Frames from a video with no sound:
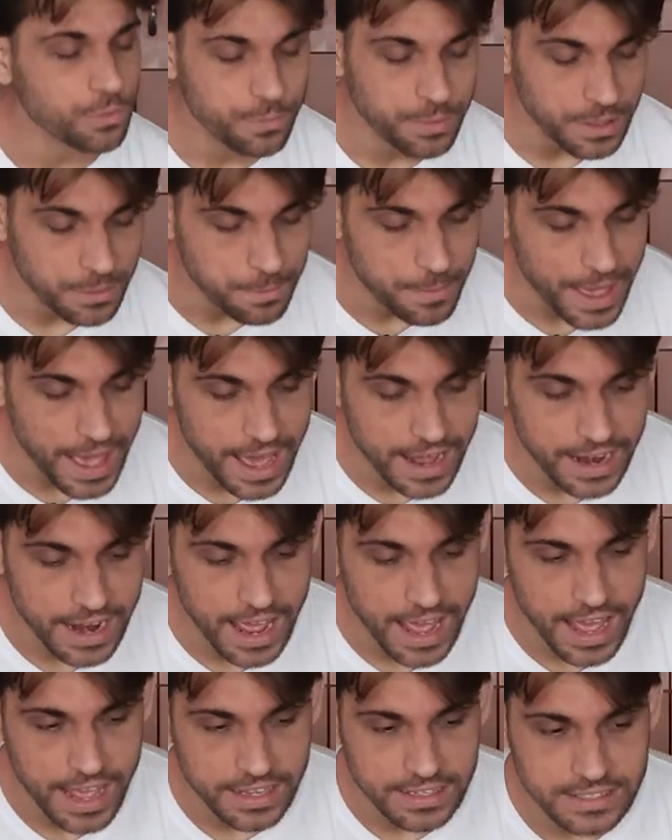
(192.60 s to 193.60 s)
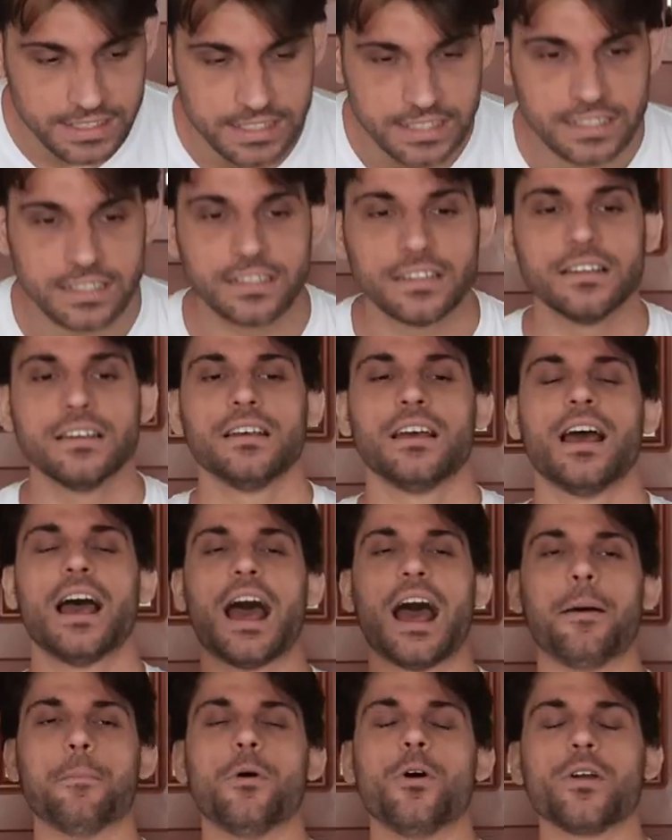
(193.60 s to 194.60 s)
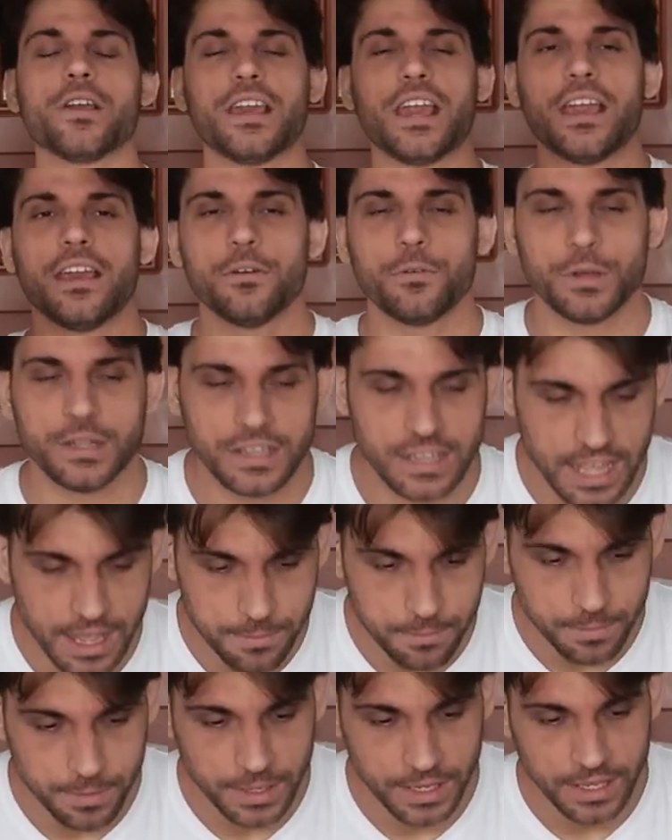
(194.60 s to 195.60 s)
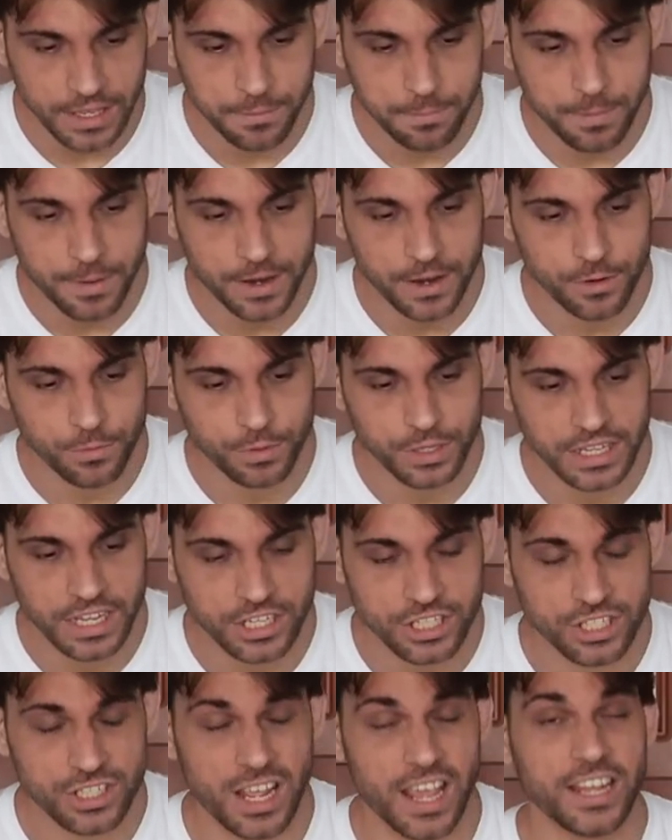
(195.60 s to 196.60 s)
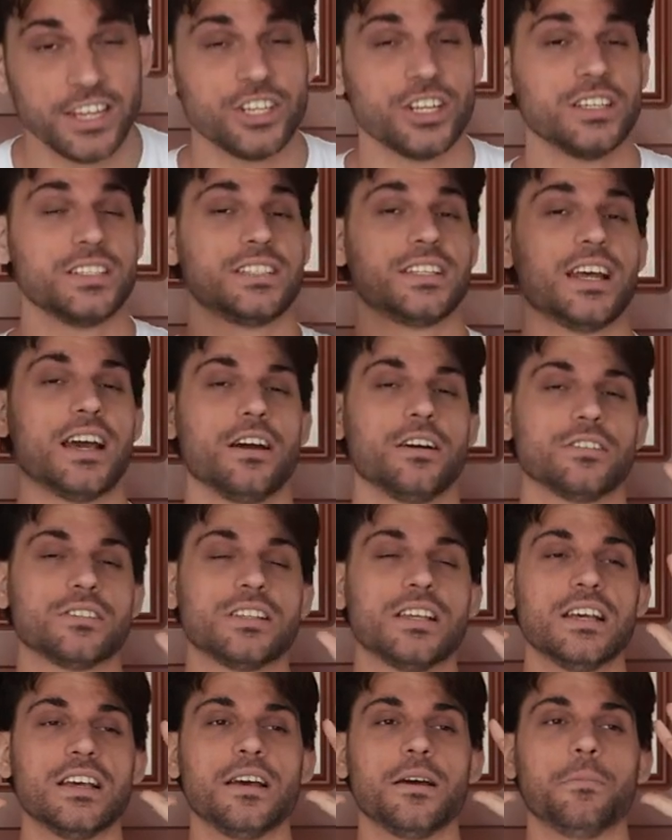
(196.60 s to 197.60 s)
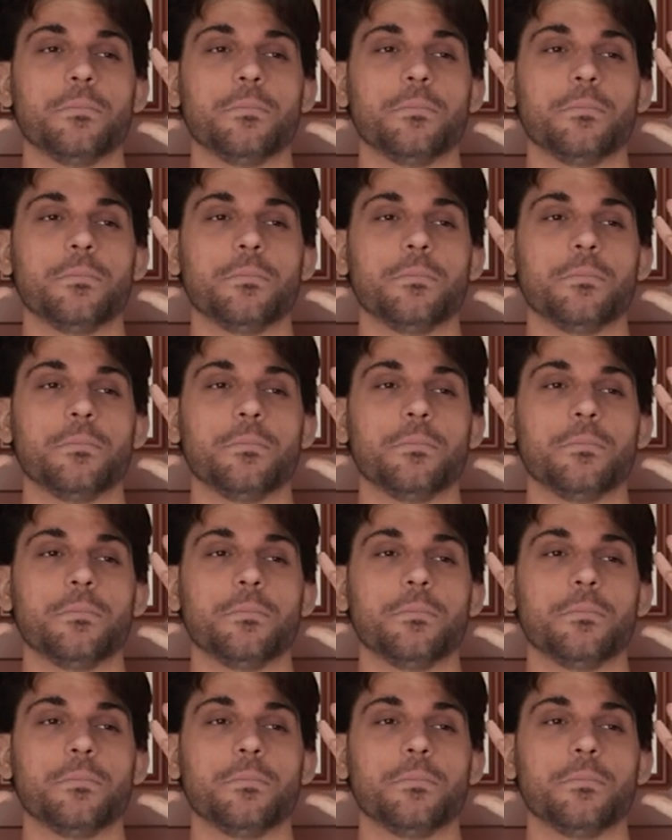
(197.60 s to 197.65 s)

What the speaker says: to be badass. I'm okay with them being paired with AJ Styles,